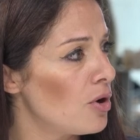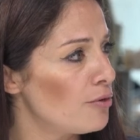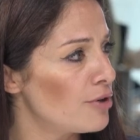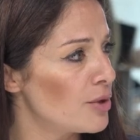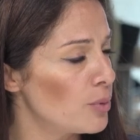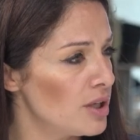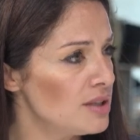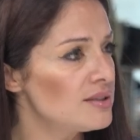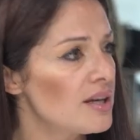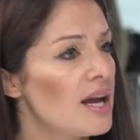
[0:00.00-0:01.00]
of our
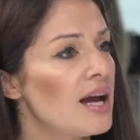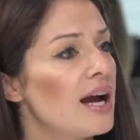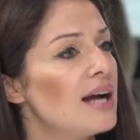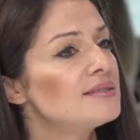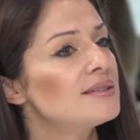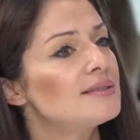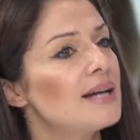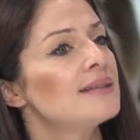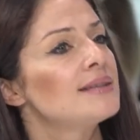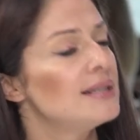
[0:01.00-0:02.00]
world. And
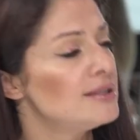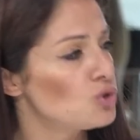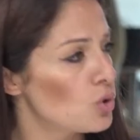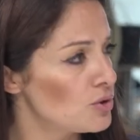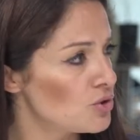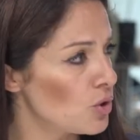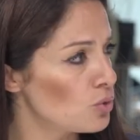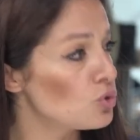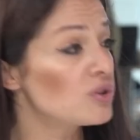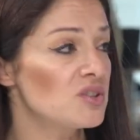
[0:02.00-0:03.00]
that leads
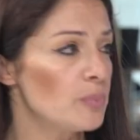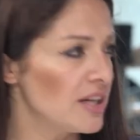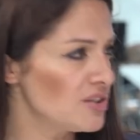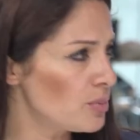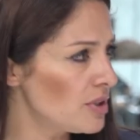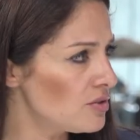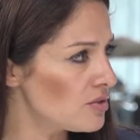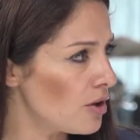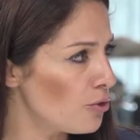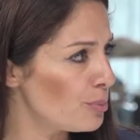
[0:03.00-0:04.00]
also to
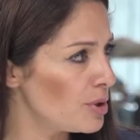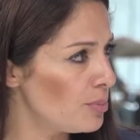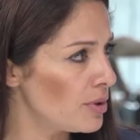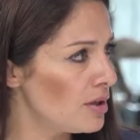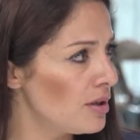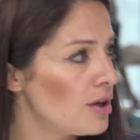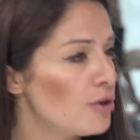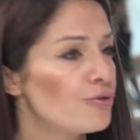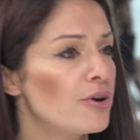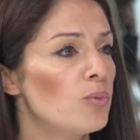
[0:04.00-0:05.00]
displacement of people
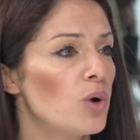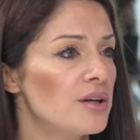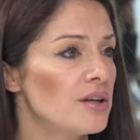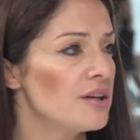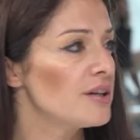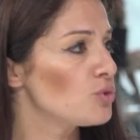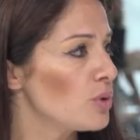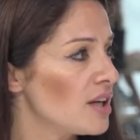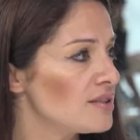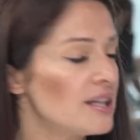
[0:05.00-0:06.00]
from one area to
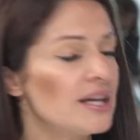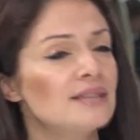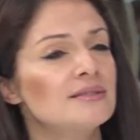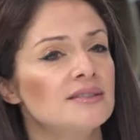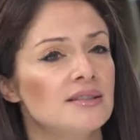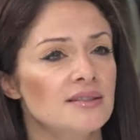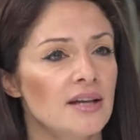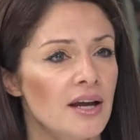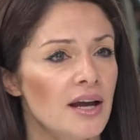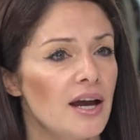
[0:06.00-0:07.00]
another. And this is
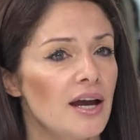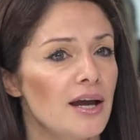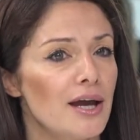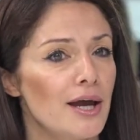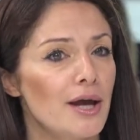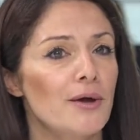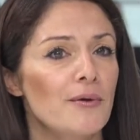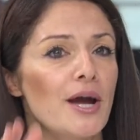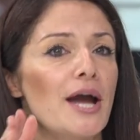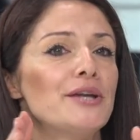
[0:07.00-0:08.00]

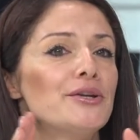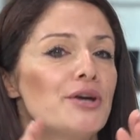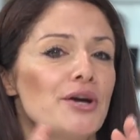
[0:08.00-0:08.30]
an